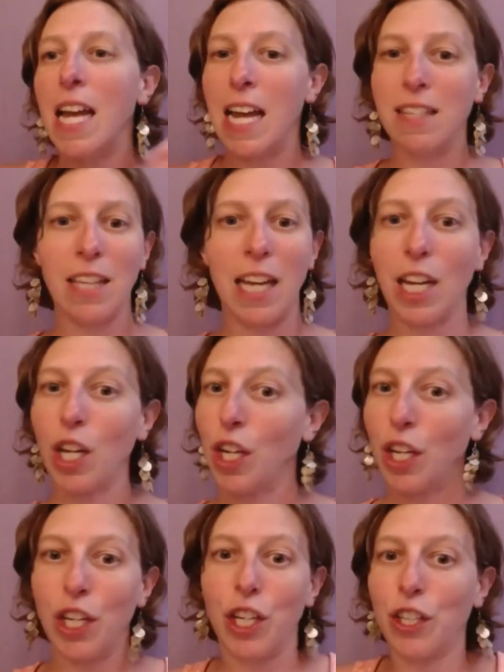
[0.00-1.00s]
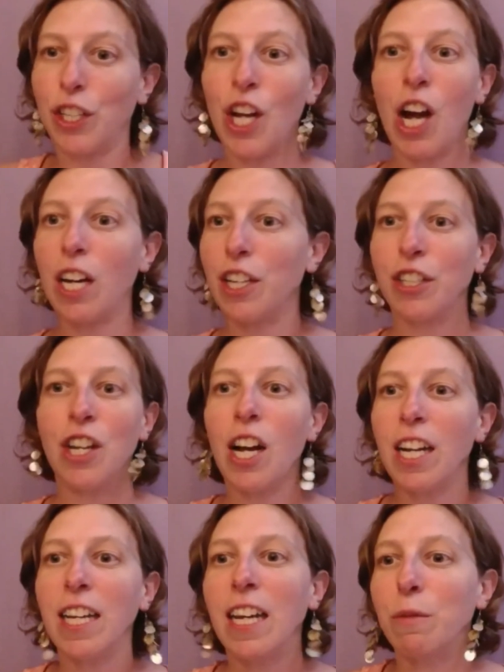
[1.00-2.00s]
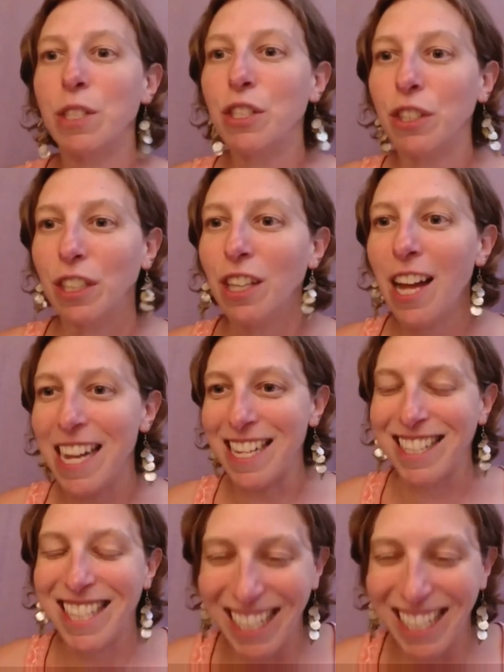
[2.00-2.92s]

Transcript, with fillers: It's like, you're not going to get return clients.